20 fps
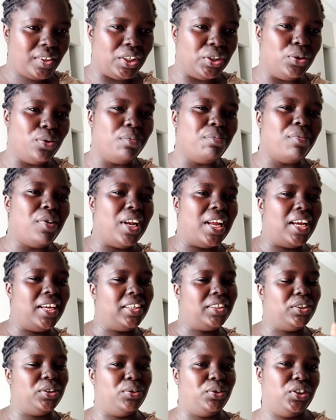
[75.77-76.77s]

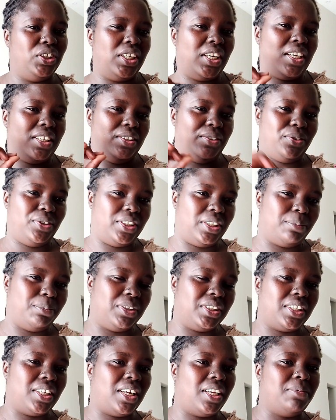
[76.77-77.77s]
like, you share, you
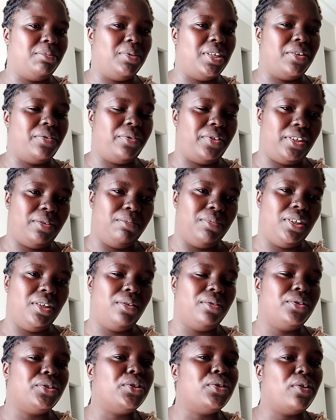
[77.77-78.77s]
subscribe down there
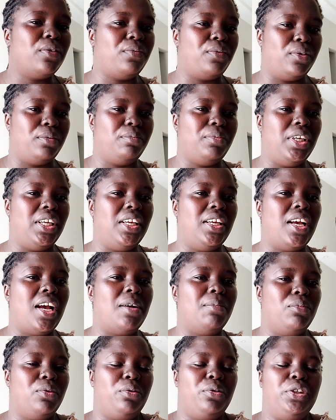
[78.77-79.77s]
below. So for me,
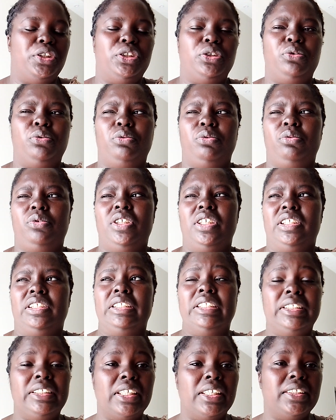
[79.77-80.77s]
I'm going to the
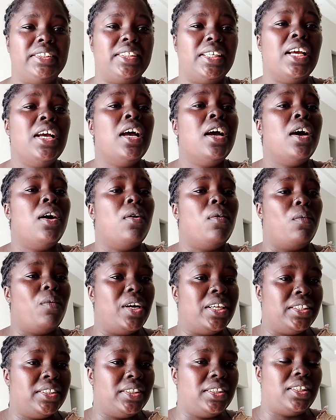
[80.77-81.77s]
details.
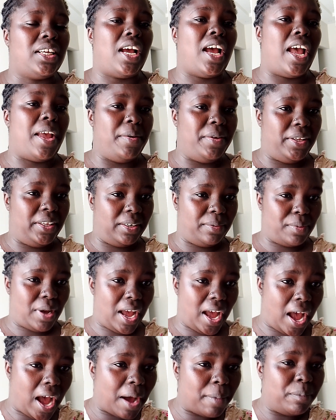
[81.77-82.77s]
Once I'm
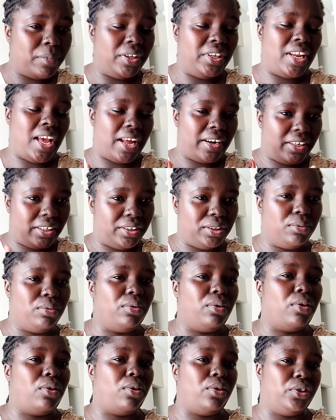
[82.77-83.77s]
in a
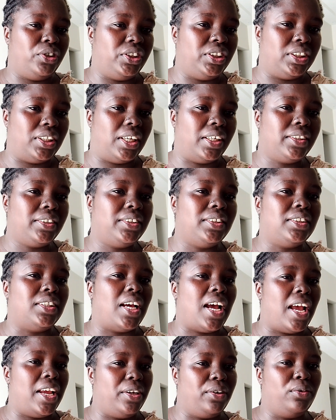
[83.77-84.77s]
renewal contract,
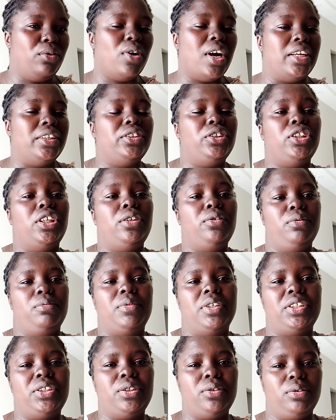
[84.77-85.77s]
I go and tell you
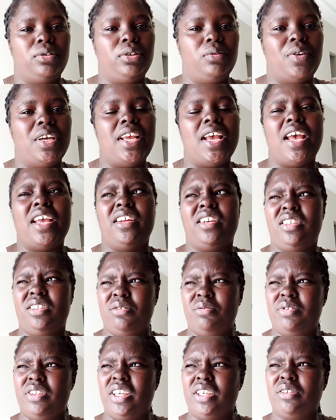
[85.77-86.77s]
my story why I
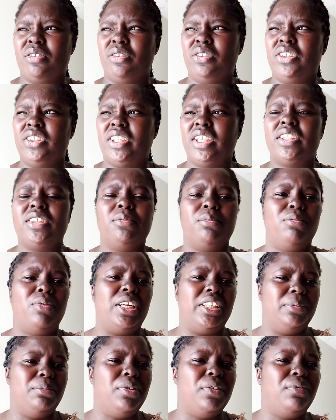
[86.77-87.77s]
renew the contract.
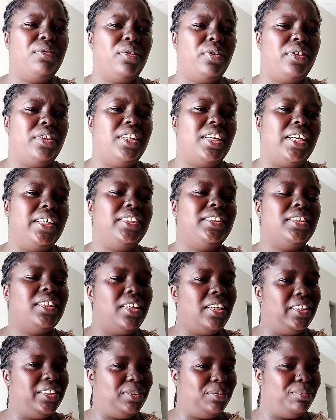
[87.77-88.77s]
But before that,
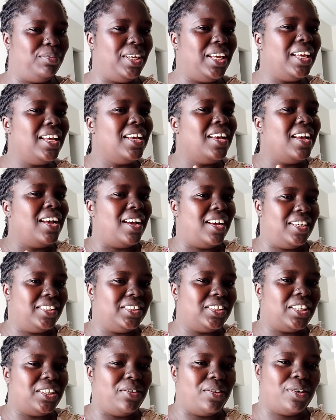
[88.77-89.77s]
let me
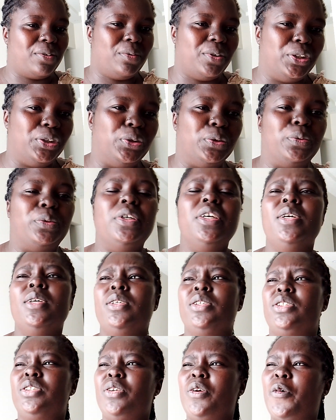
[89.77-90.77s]
answer your question.
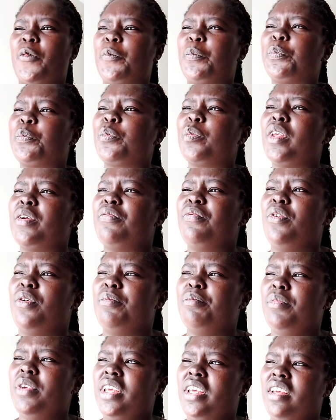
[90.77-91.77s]
So
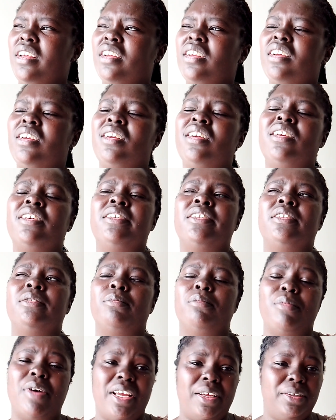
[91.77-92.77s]
for me,
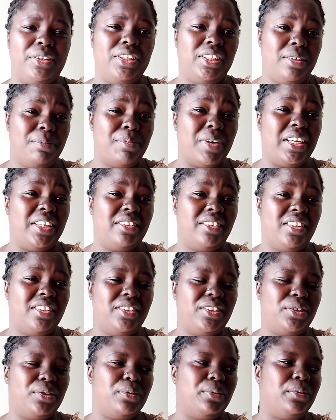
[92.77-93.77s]
my
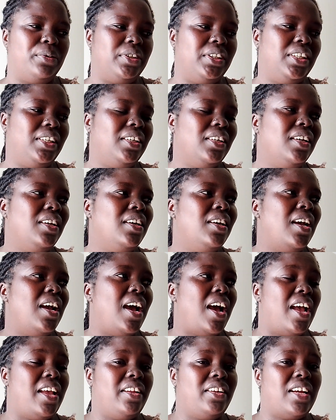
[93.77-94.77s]
real story,
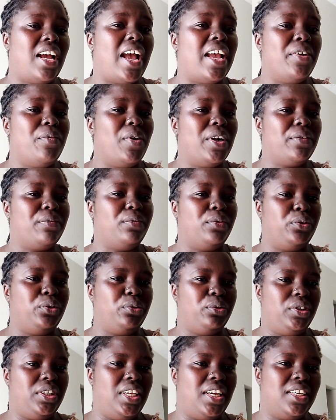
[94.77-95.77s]
I work for
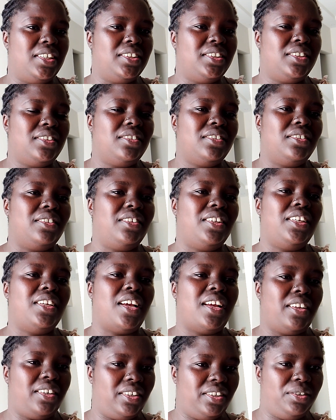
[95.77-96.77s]
2 years, then
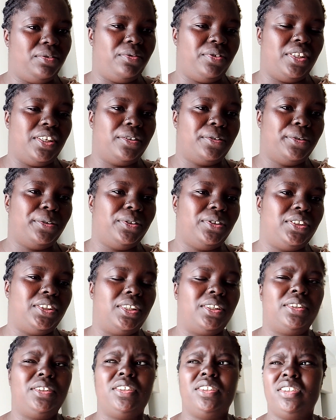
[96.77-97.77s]
I renew the
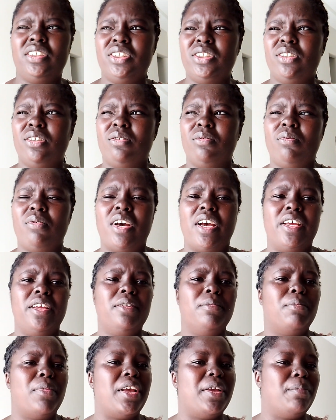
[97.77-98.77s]
contract. The reason
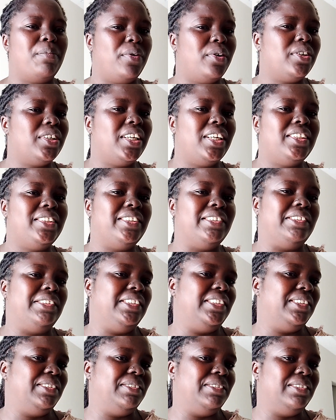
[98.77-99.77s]
why, my pocket
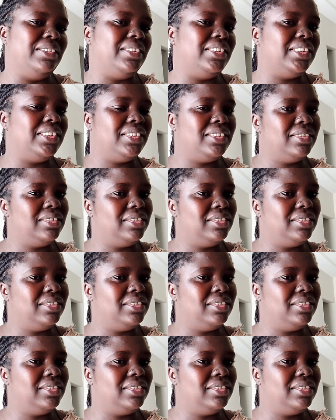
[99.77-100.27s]
is not